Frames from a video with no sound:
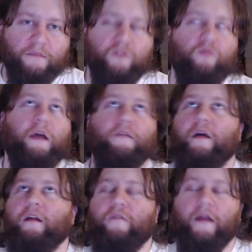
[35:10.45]
I do like
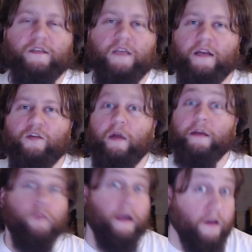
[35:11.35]
Final Fantasy. I do like
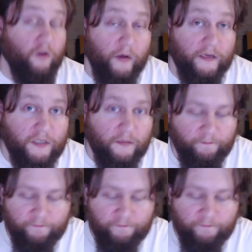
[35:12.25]
Dragon Quest,